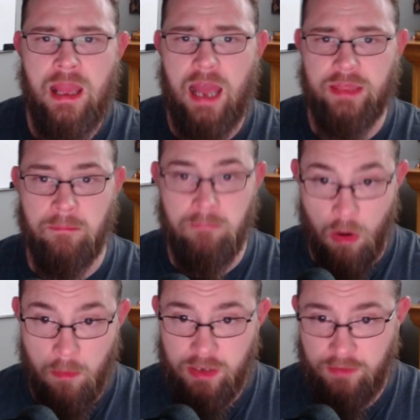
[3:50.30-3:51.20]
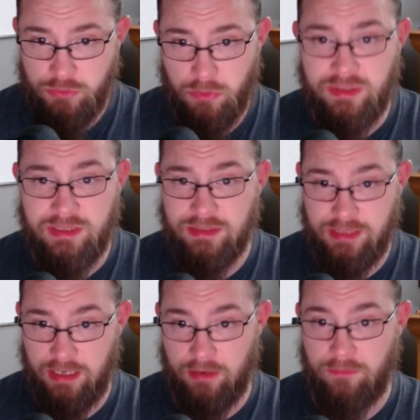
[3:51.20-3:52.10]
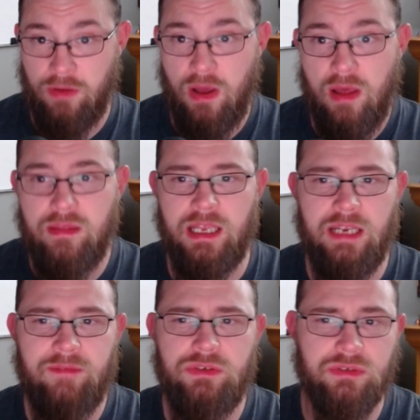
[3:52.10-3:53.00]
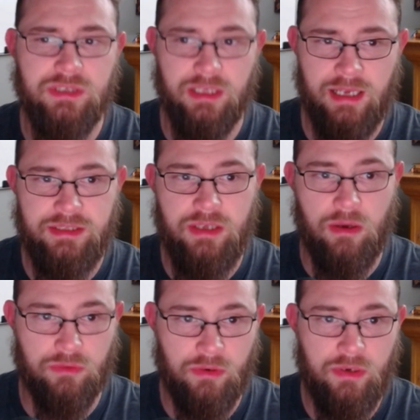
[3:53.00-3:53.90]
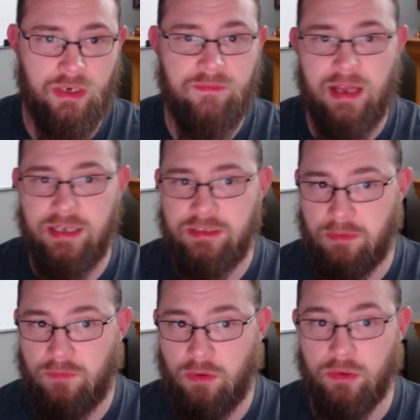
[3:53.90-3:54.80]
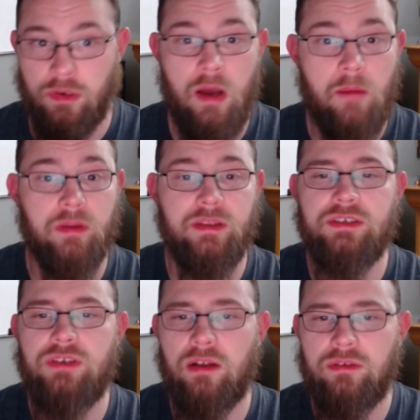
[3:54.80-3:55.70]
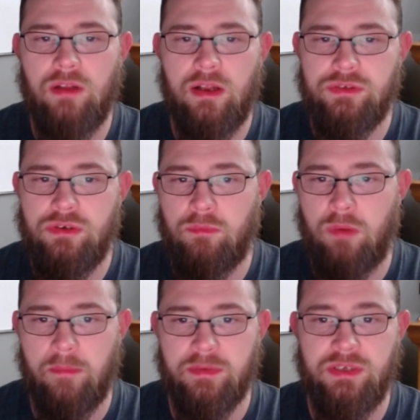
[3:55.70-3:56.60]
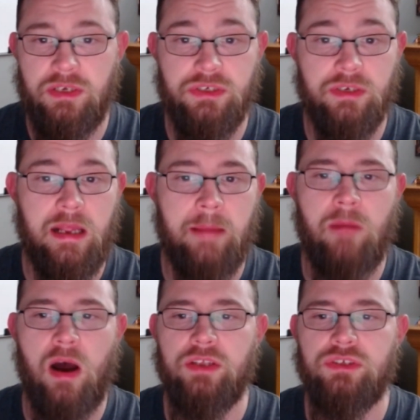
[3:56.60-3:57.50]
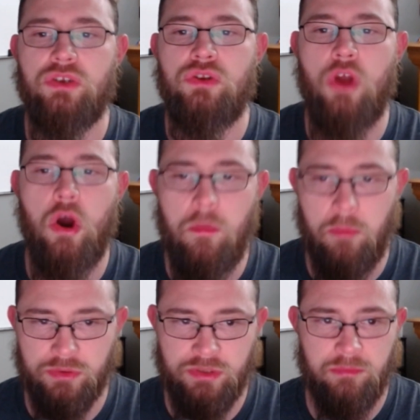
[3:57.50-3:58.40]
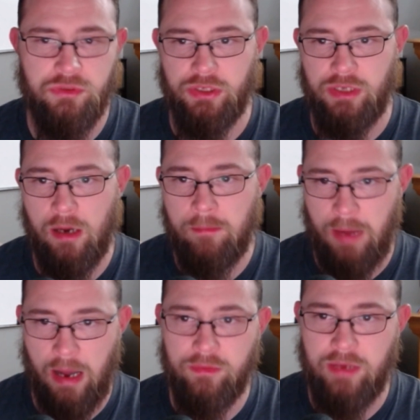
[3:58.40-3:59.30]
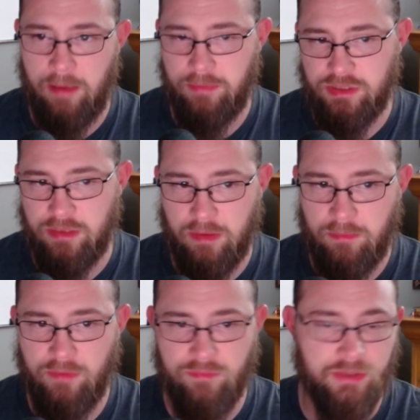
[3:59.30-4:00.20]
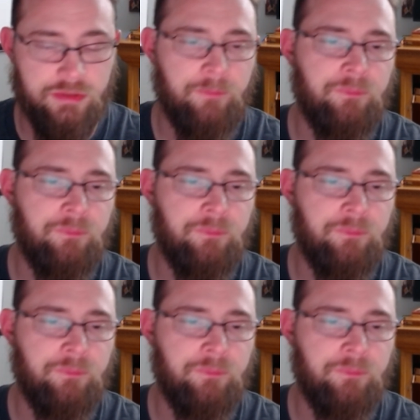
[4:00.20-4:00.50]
At the moment of choice itself, the individual selects the alternative that is preferred, but this tautological proposition embodies no presumption about epistemic privilege.